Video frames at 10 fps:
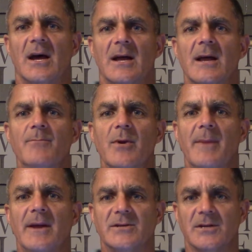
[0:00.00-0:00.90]

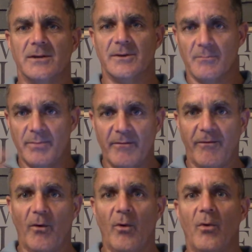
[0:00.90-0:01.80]
implemented
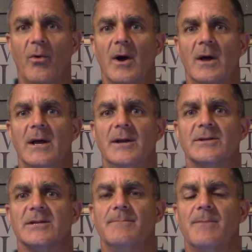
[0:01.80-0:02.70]
before it
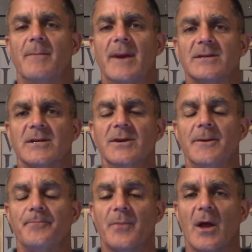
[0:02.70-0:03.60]
is
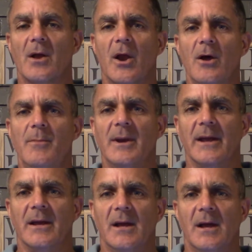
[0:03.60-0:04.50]
implemented
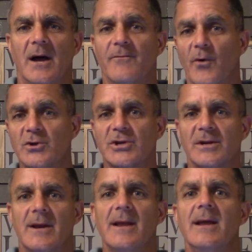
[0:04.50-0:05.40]
globally.
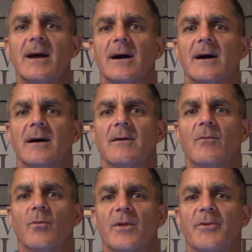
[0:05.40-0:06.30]
Unfortunately,
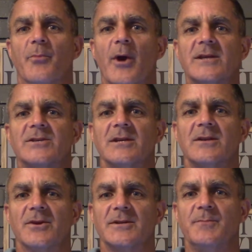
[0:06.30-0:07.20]
with
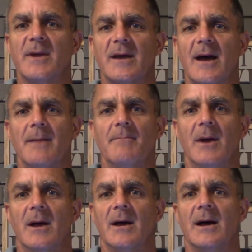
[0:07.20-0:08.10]
Brexit, this became
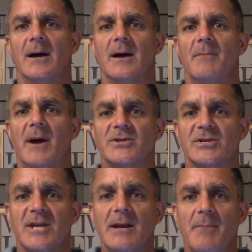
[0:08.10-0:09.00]
a major
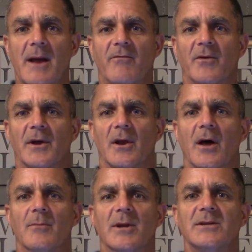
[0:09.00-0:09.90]
setback for the
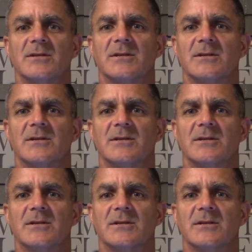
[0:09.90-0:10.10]
globalists,